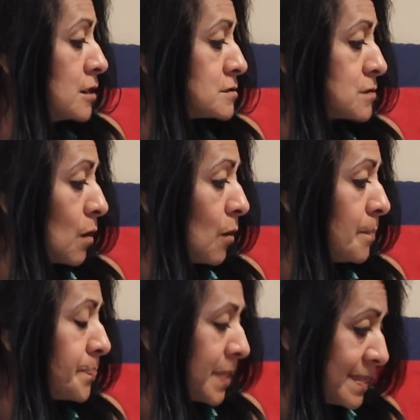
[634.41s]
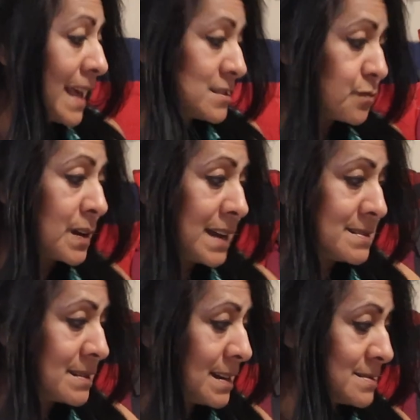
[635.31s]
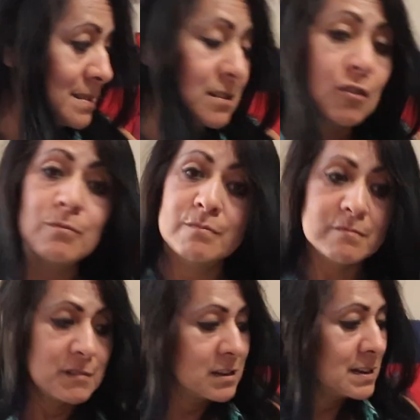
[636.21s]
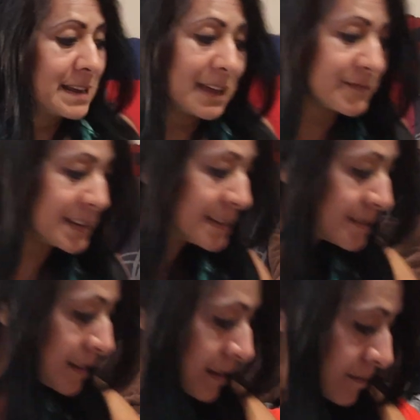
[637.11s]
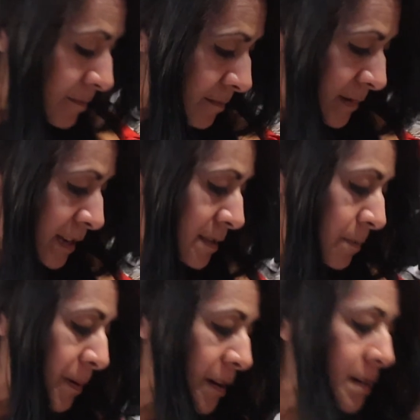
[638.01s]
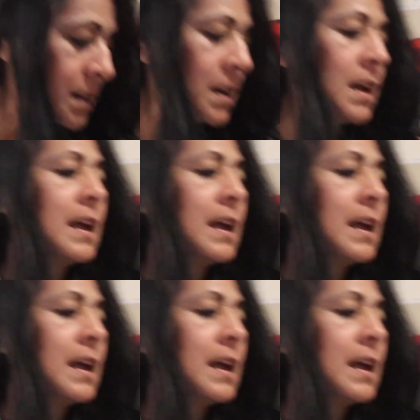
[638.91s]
So that's what I did. I said, nope, we're going to have to hit the park.